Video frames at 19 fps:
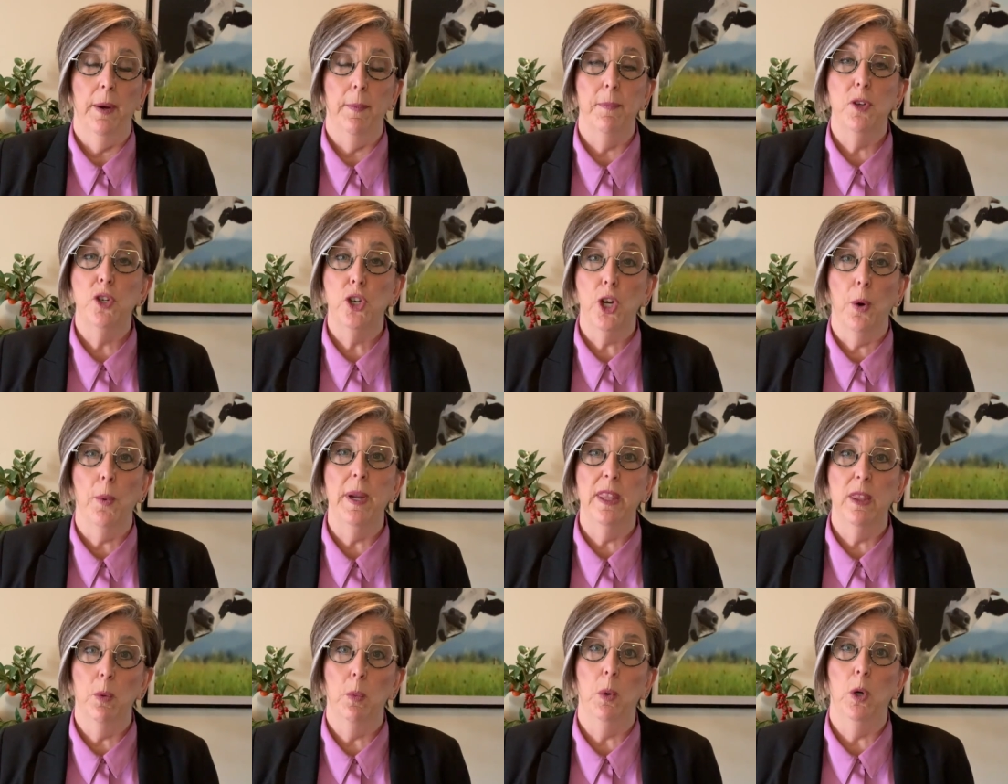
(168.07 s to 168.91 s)

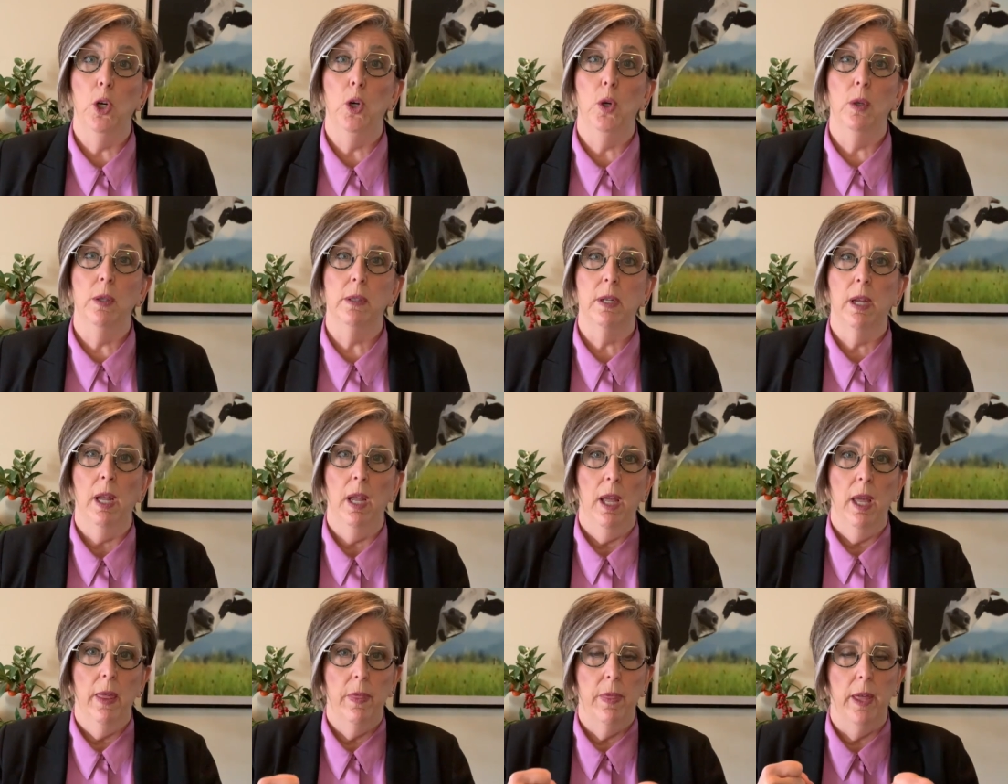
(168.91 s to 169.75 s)
showing the world
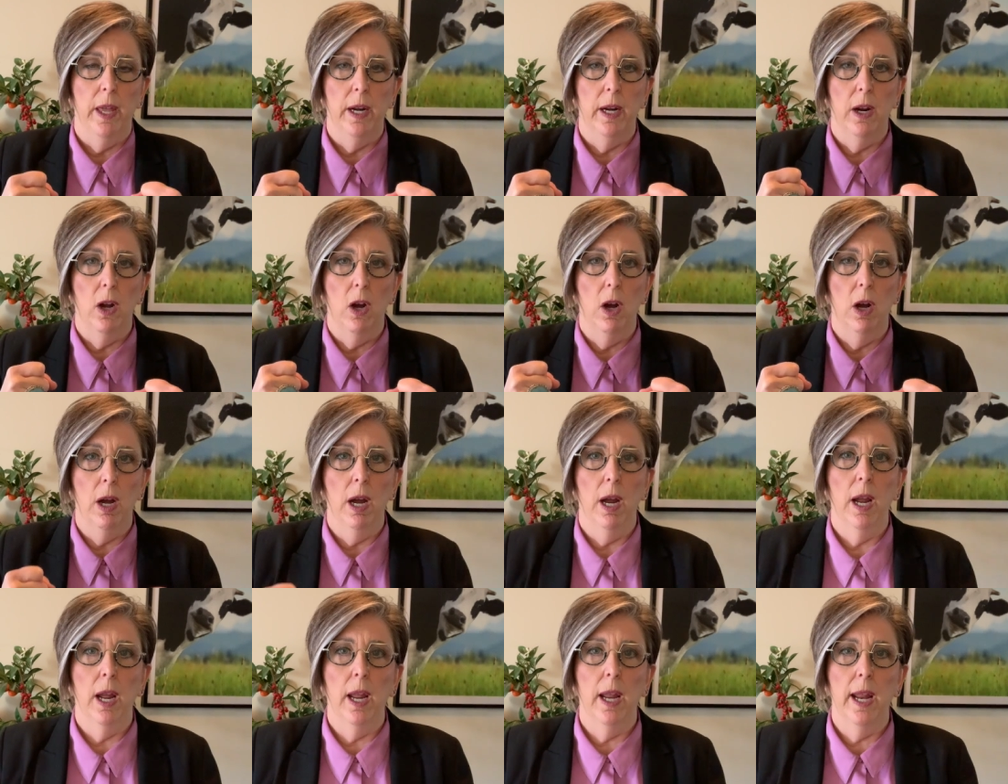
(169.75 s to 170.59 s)
that
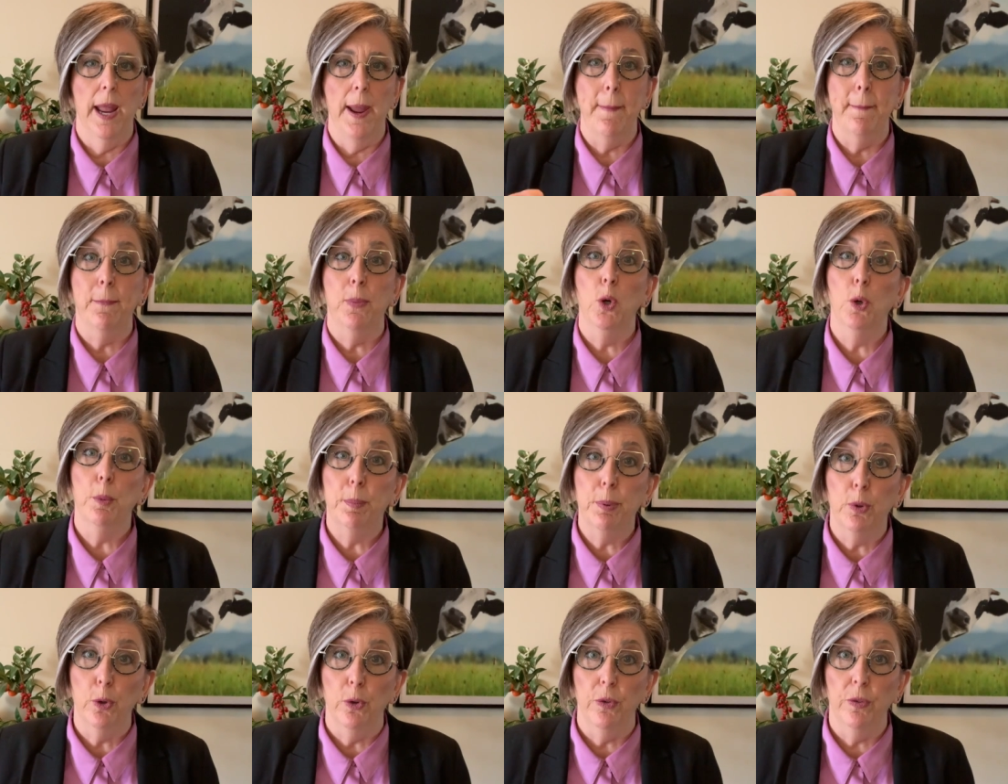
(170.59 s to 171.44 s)
I am
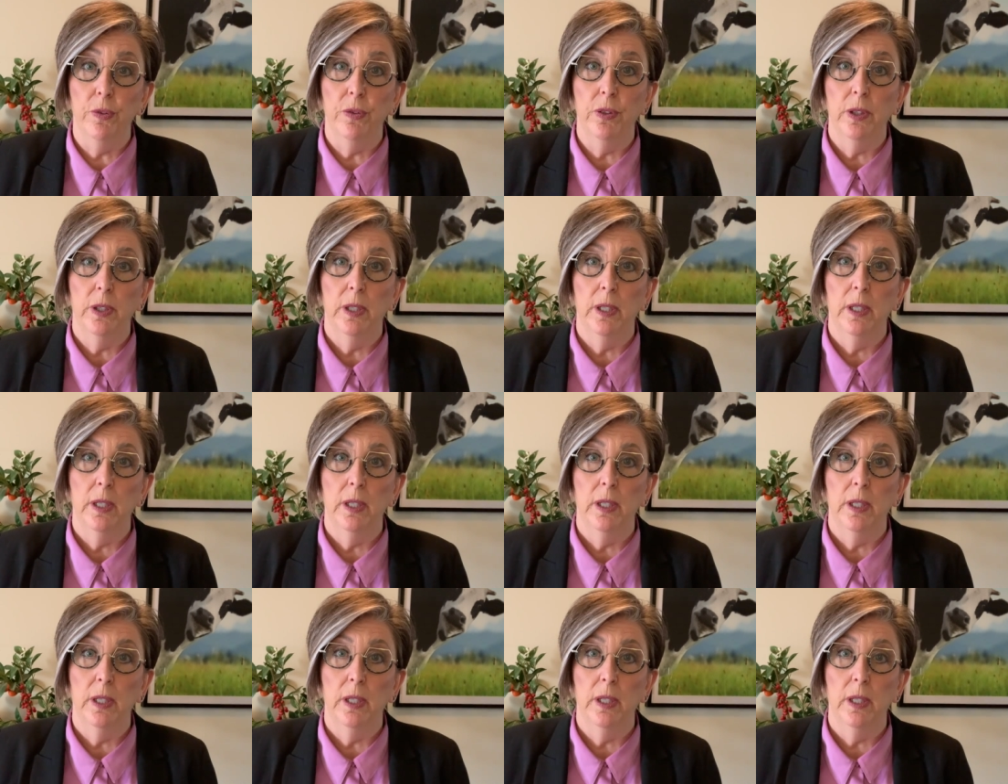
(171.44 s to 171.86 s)
bulletproof.